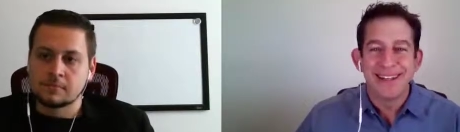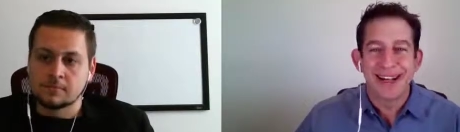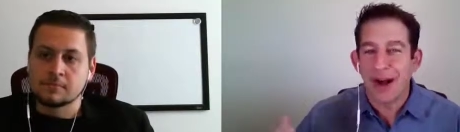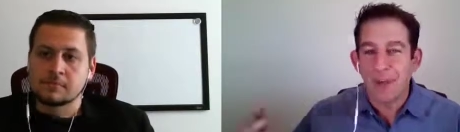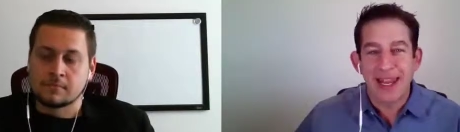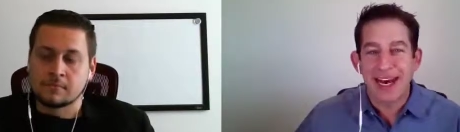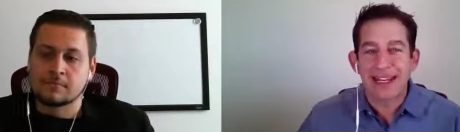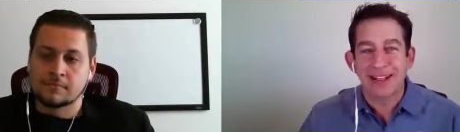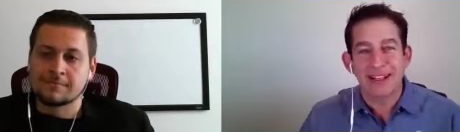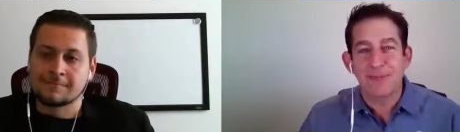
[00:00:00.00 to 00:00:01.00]
Speaker 1: you know i'm
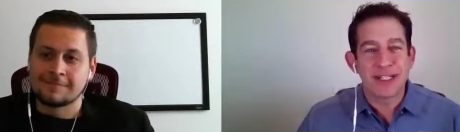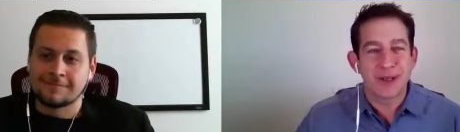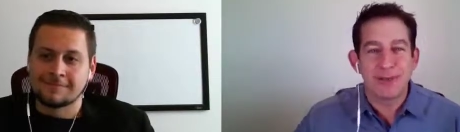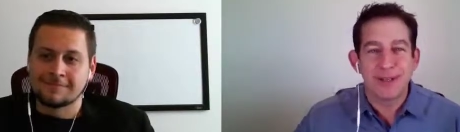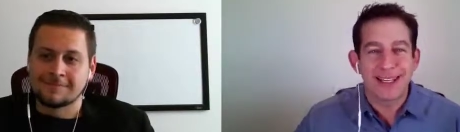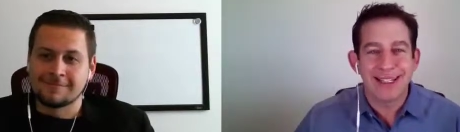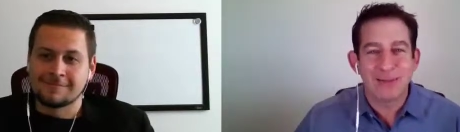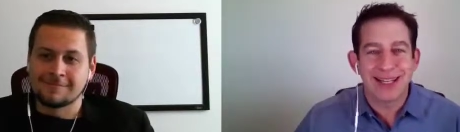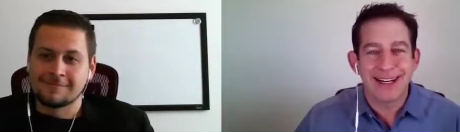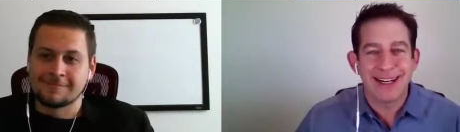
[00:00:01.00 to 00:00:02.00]
not going to leave my screaming
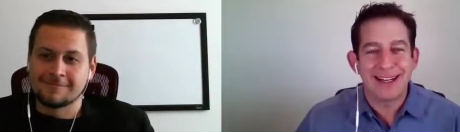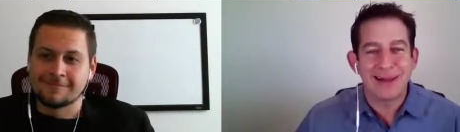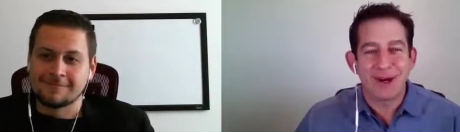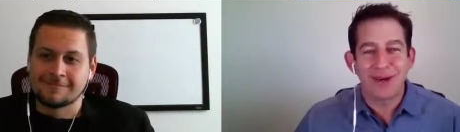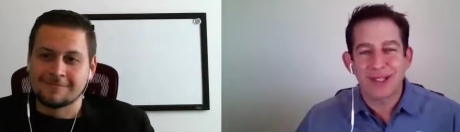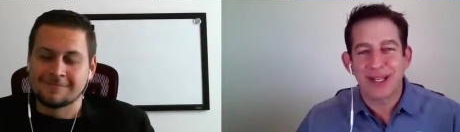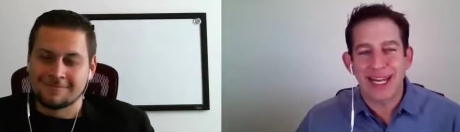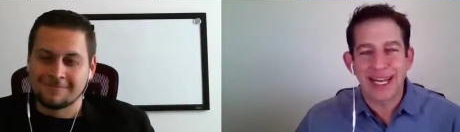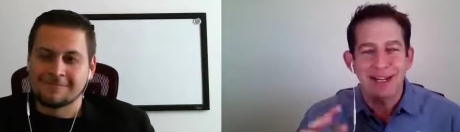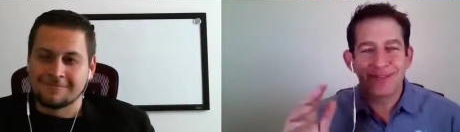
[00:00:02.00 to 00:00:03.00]
kids behind i'm always
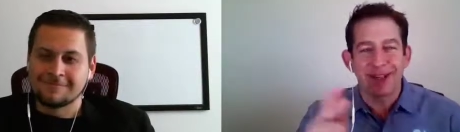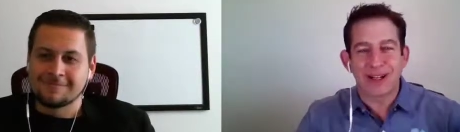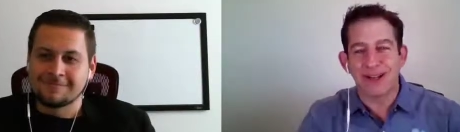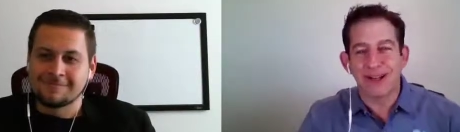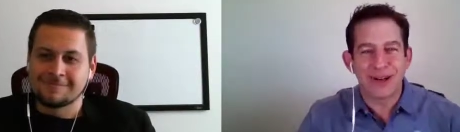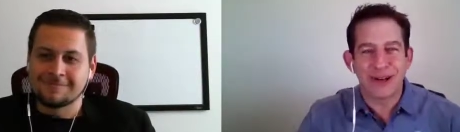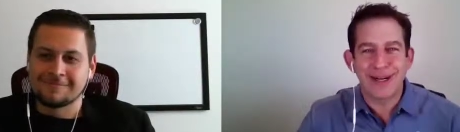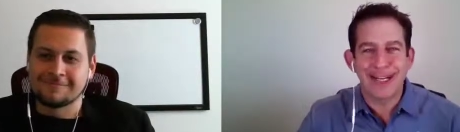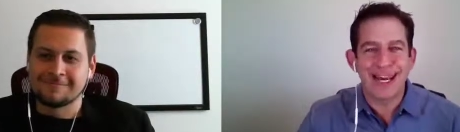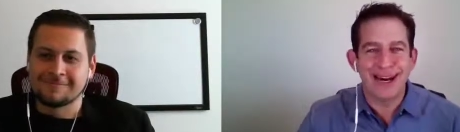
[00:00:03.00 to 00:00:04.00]
going to have the clutter
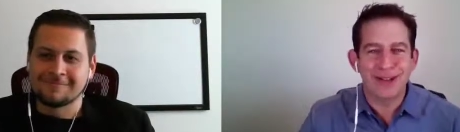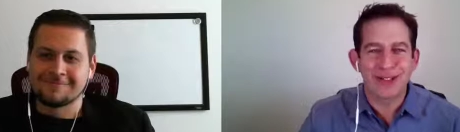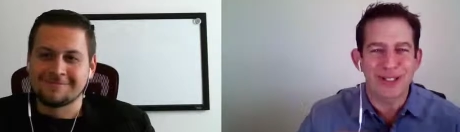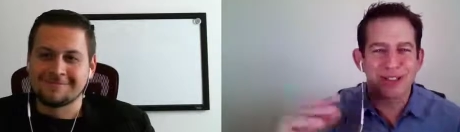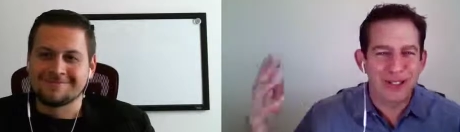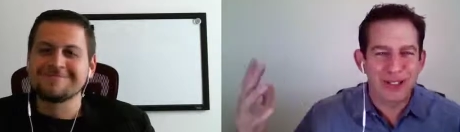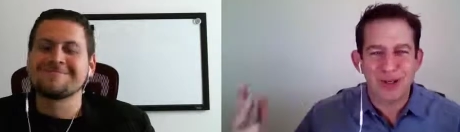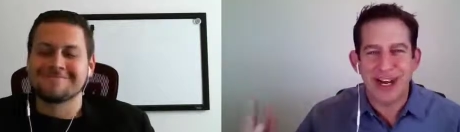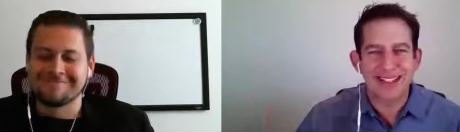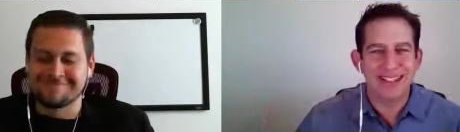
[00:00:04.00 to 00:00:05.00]
on my couch and
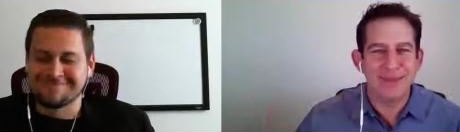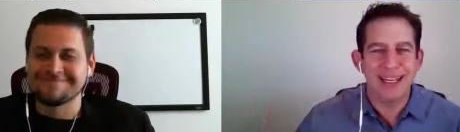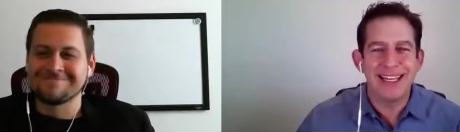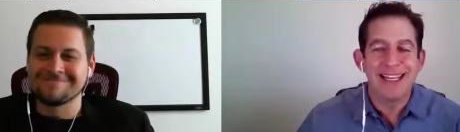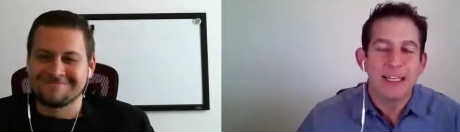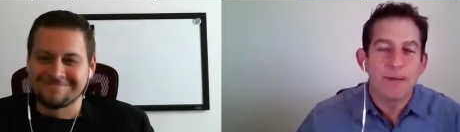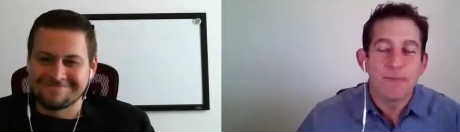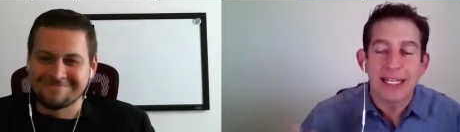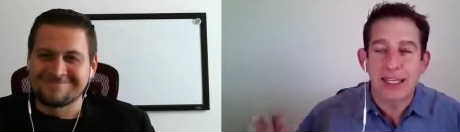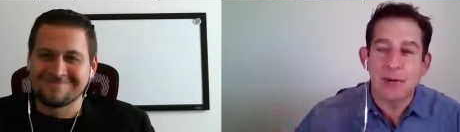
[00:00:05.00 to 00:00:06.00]
distracting me
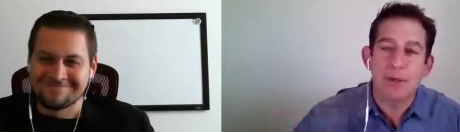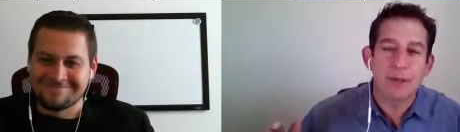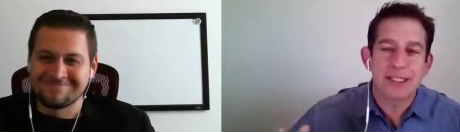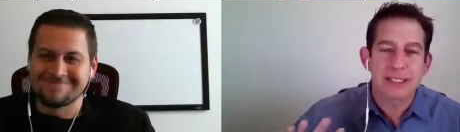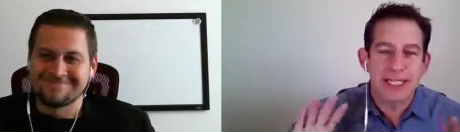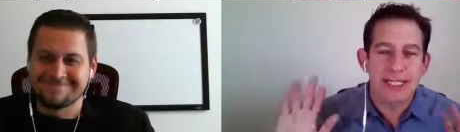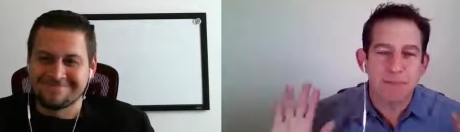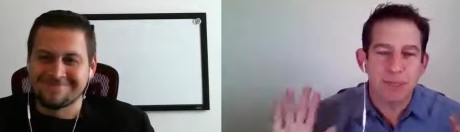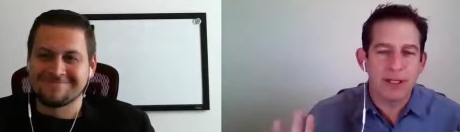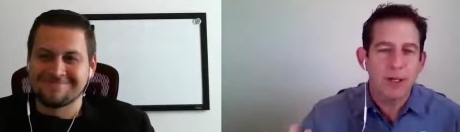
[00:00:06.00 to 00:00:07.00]
and some people just need
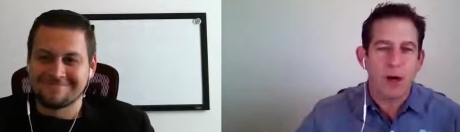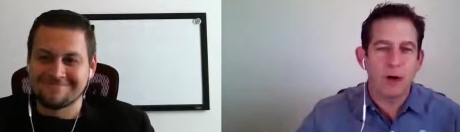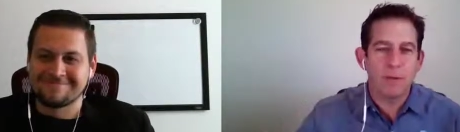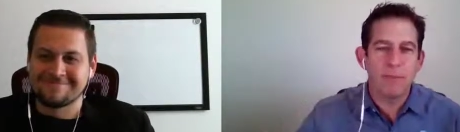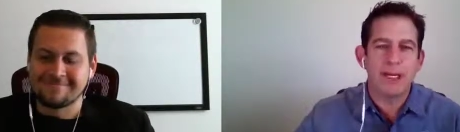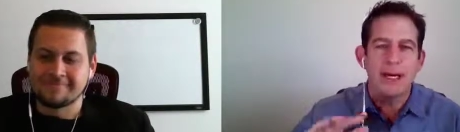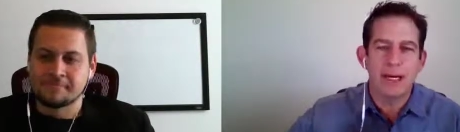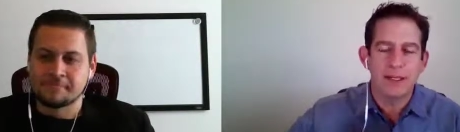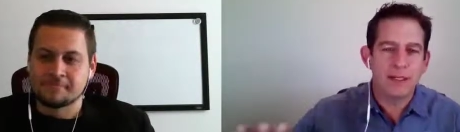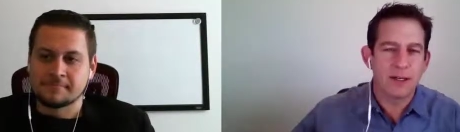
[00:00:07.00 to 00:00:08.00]
to put home
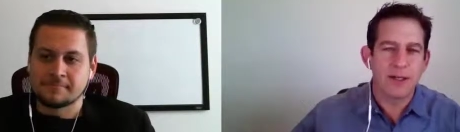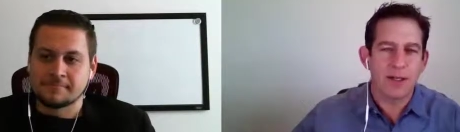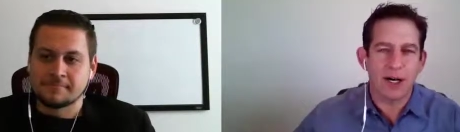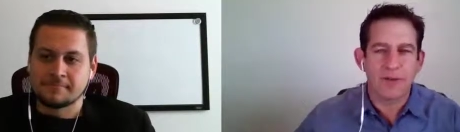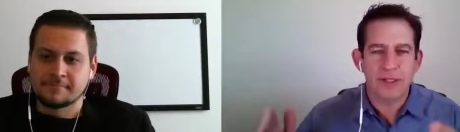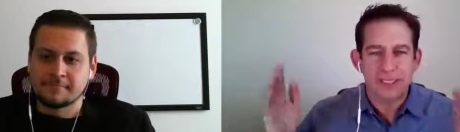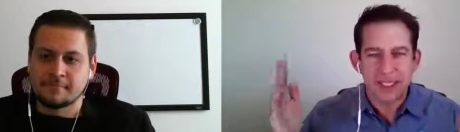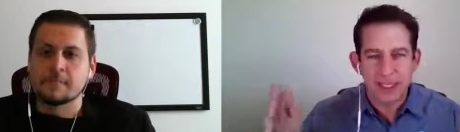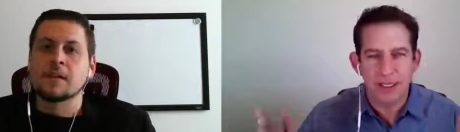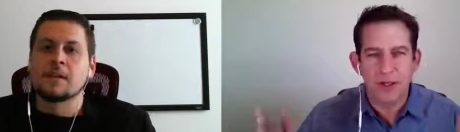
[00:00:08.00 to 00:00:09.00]
behind and go to the office
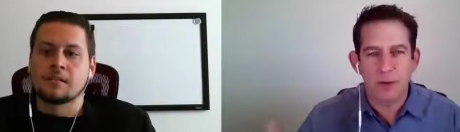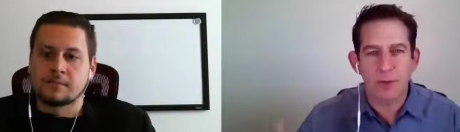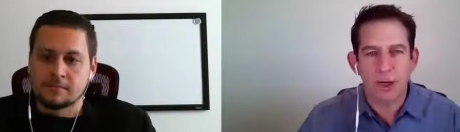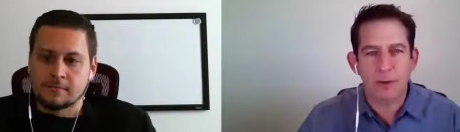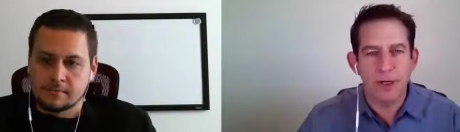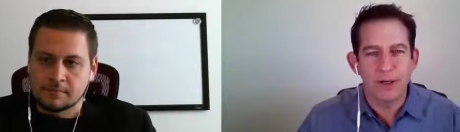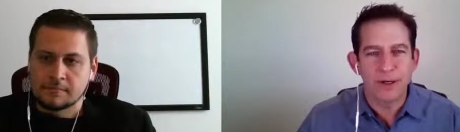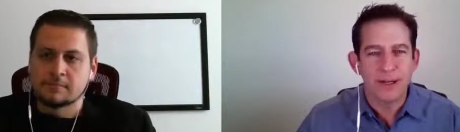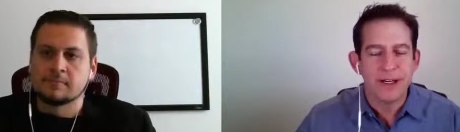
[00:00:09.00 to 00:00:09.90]
to get into a work mode